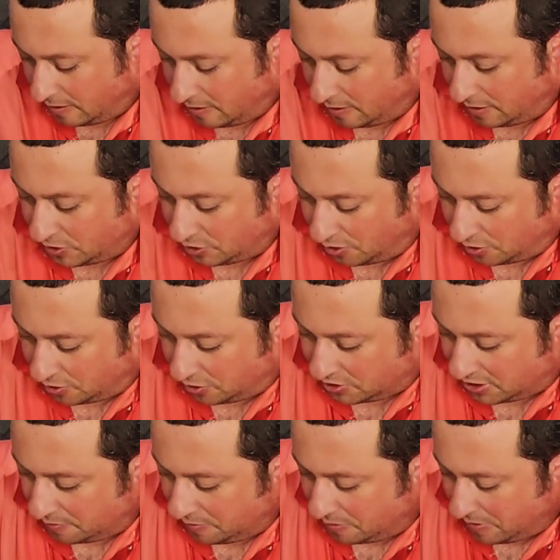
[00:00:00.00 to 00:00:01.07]
Risottos
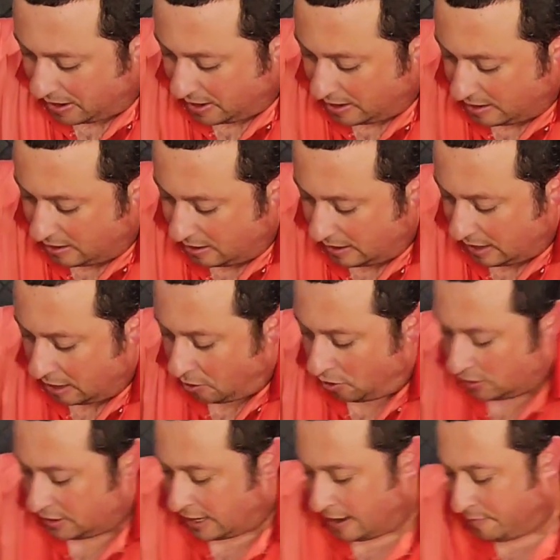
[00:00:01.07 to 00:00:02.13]
can be made at all
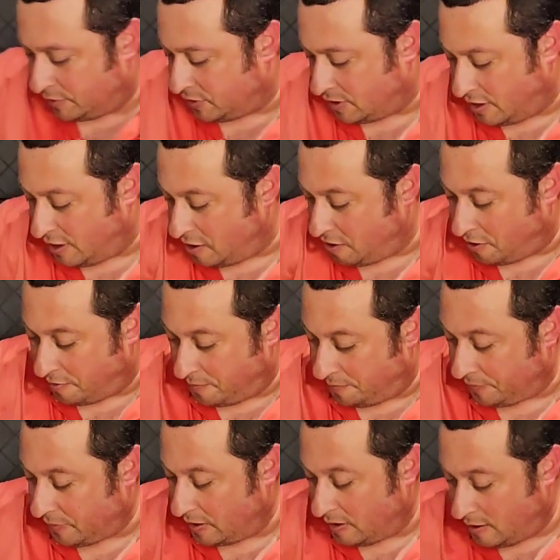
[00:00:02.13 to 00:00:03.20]
times of the year,
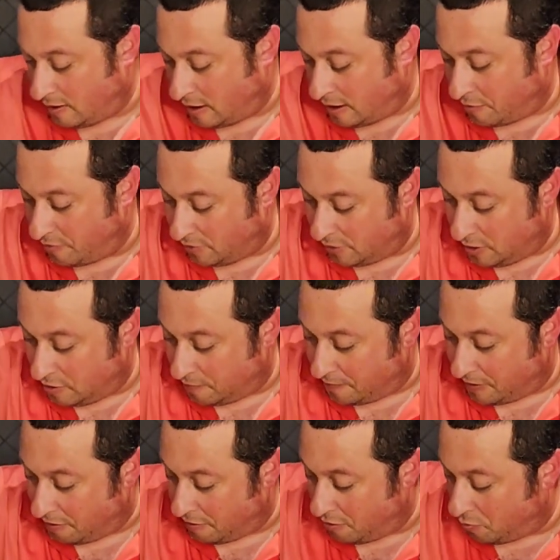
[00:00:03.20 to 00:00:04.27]
and really you
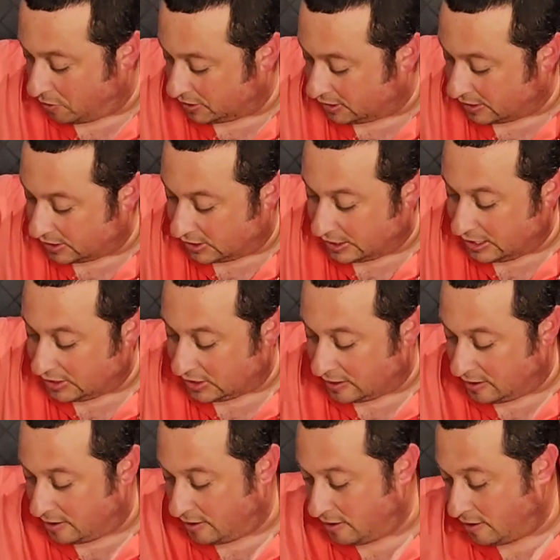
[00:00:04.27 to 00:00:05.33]
vary what's in
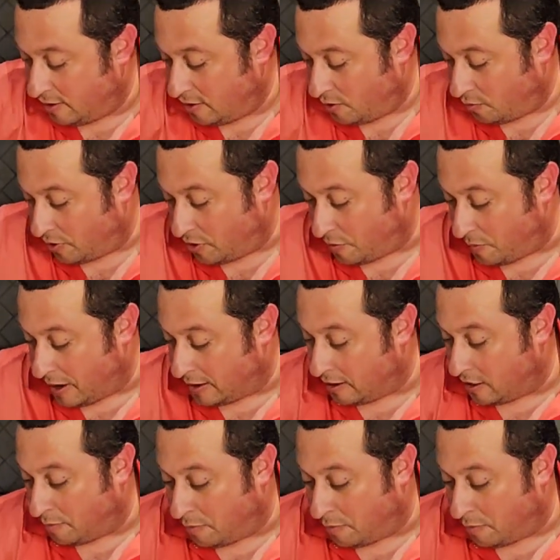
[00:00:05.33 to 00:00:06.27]
season when you're making them.